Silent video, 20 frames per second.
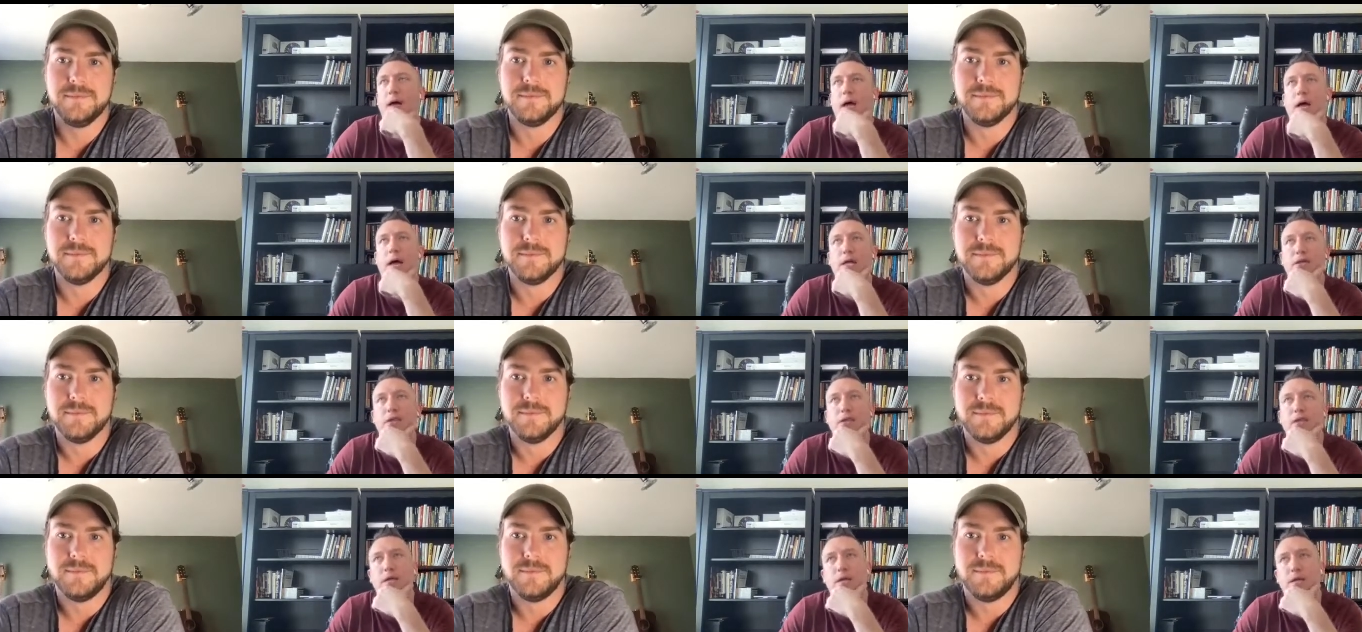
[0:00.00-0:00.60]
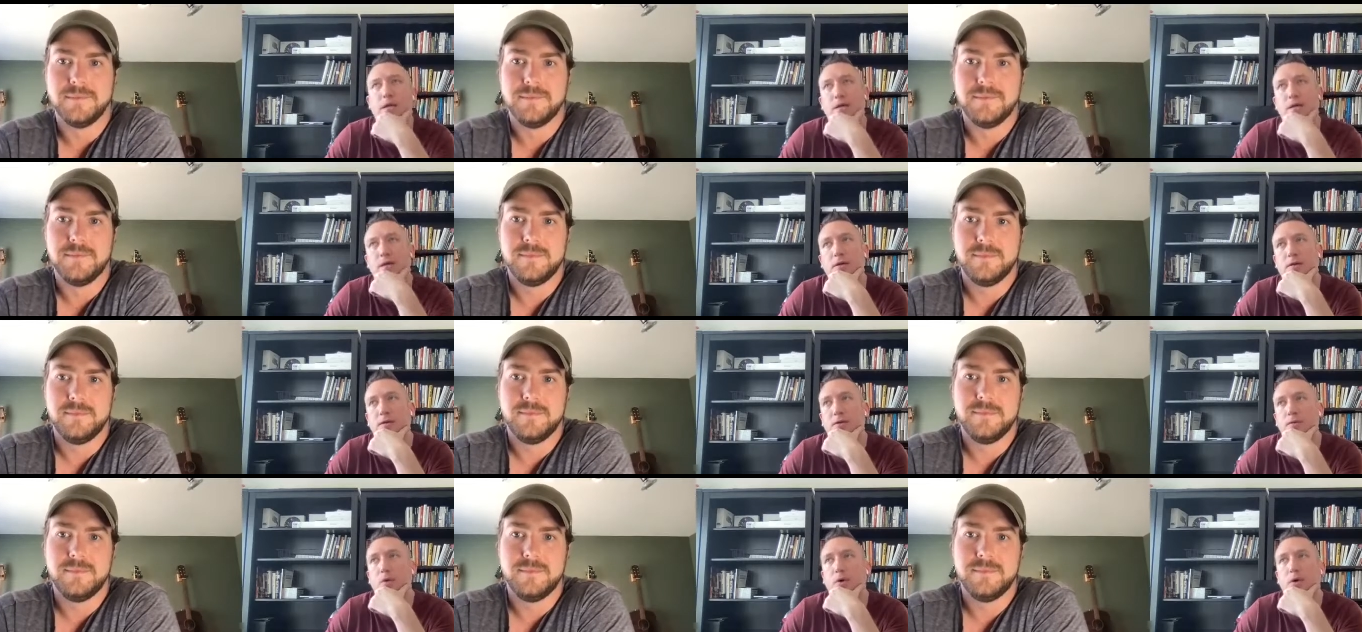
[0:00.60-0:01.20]
Speaker 1: I think,
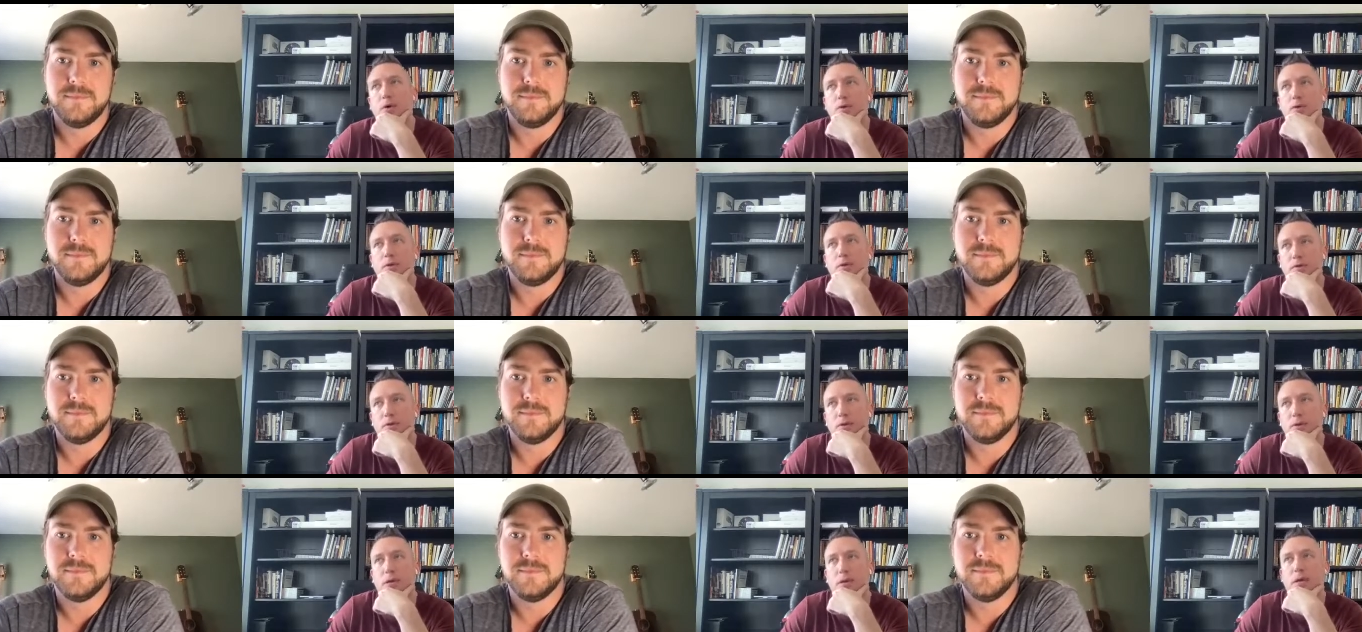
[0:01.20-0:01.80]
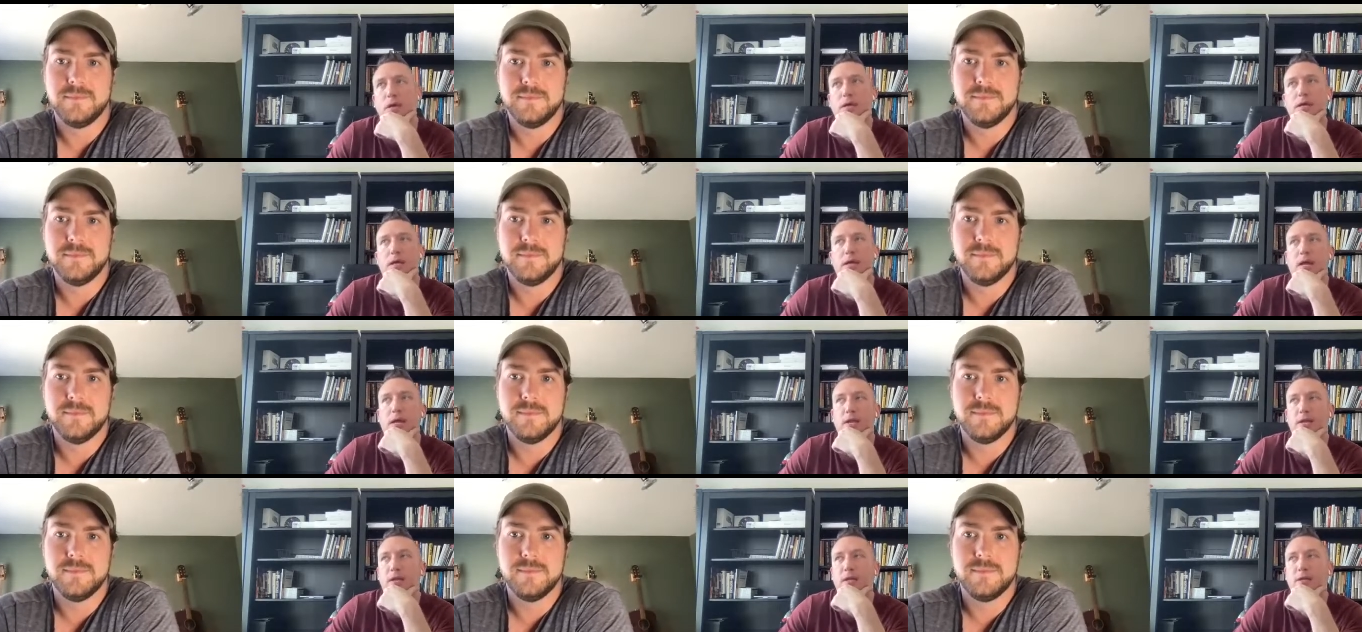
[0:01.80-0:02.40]
well,
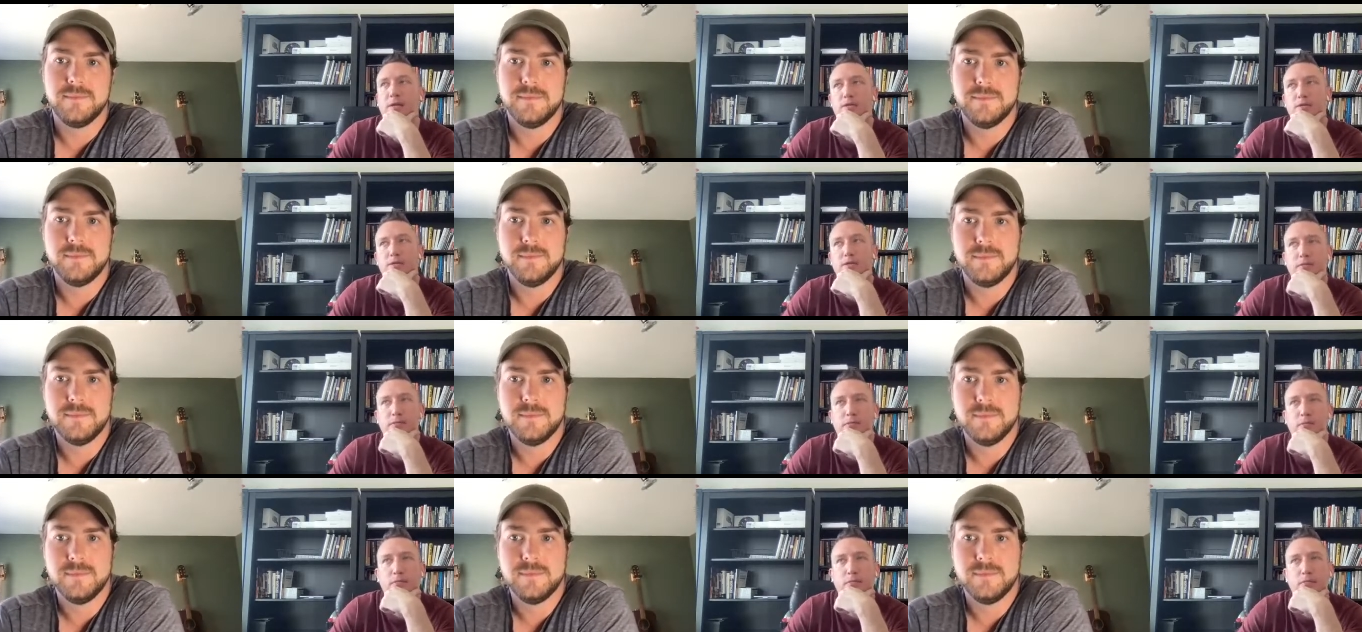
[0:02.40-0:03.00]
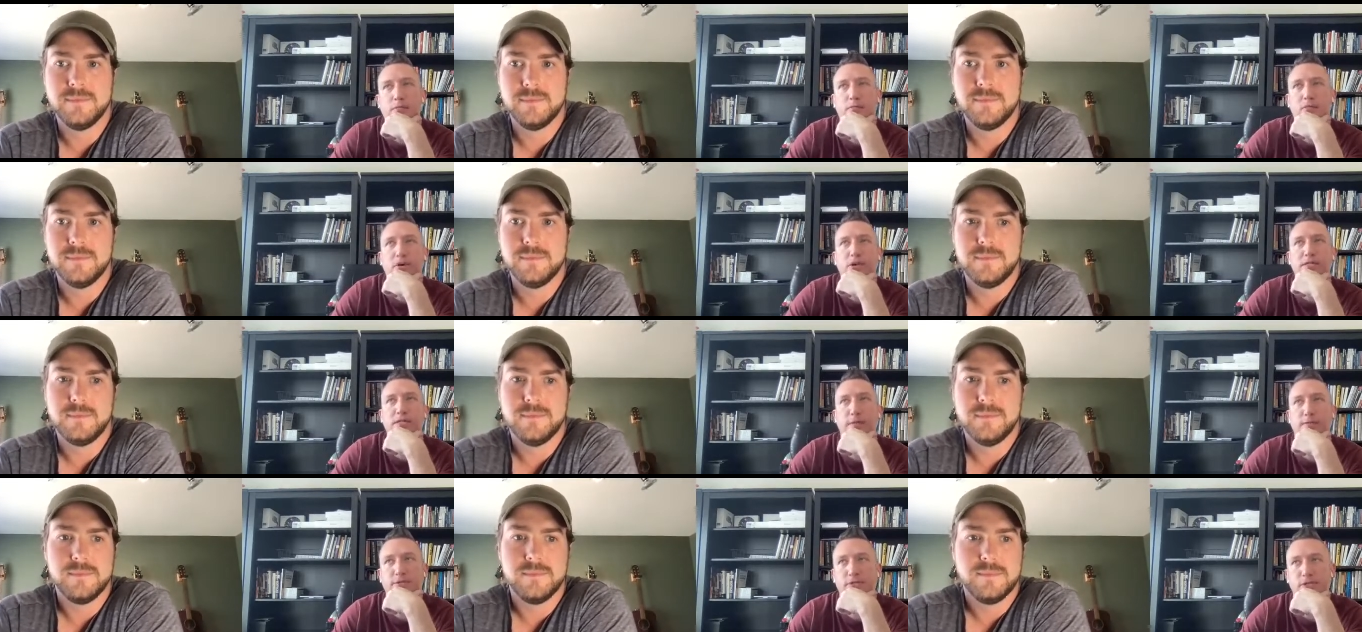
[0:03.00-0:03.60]
again, I think there's some
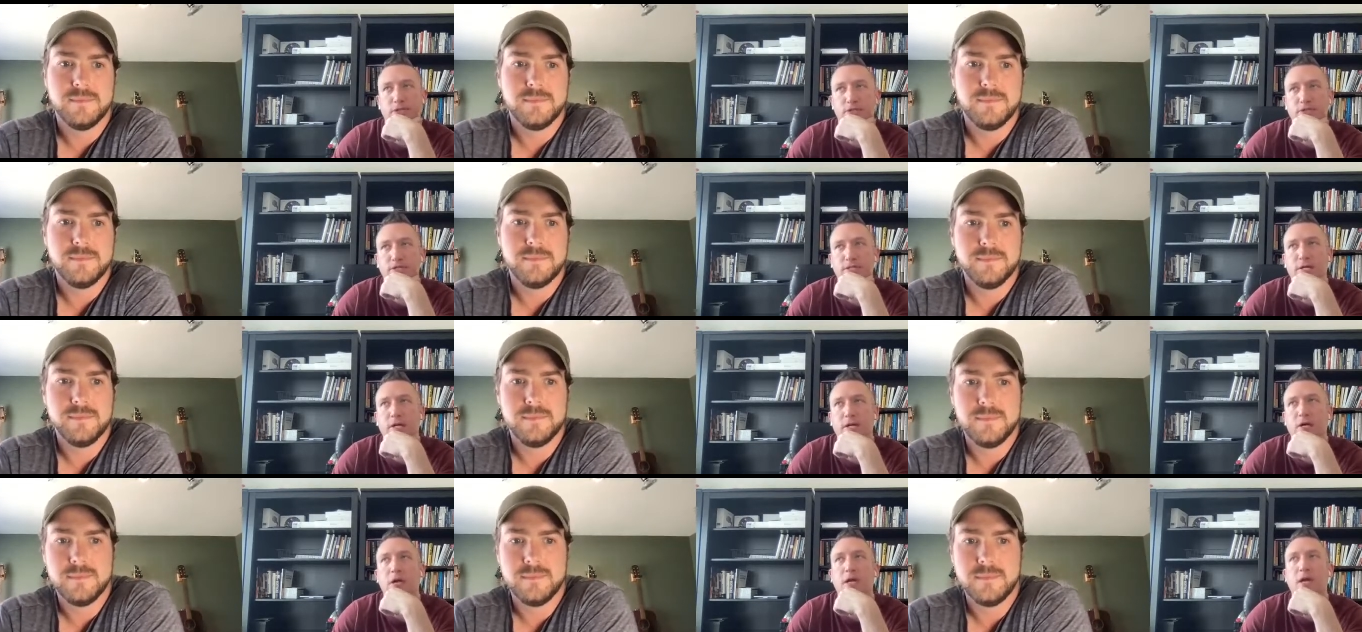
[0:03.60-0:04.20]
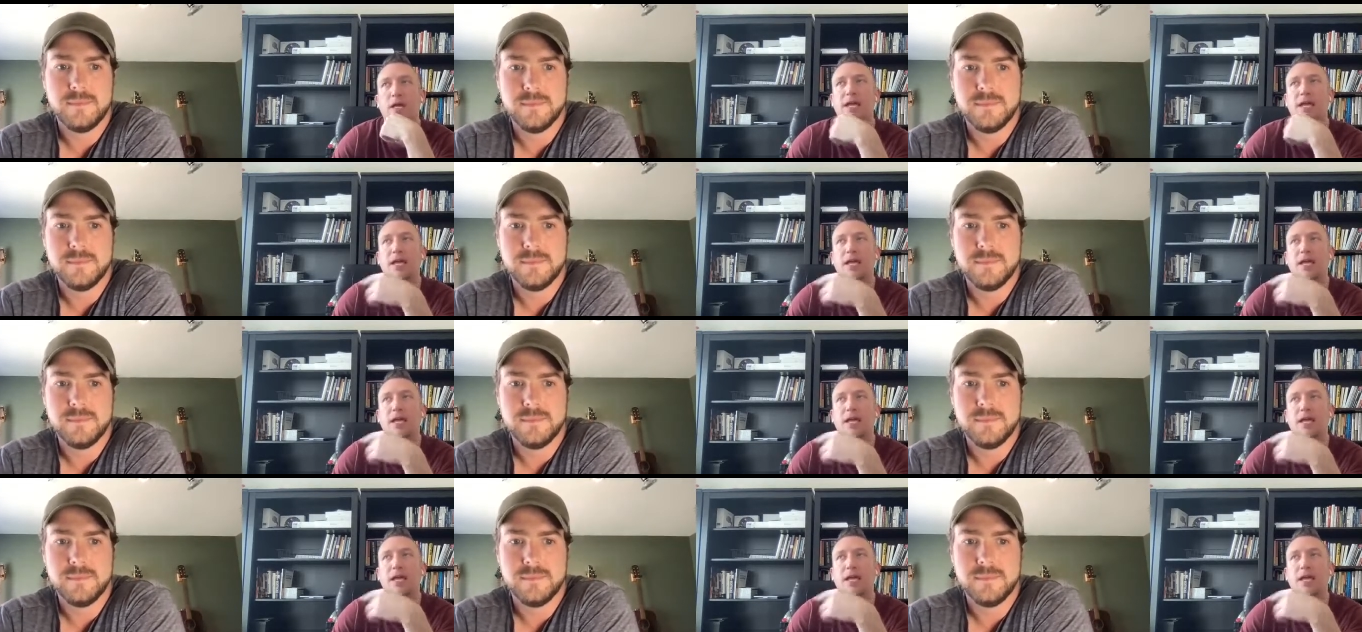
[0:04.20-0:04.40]
presuppositions here.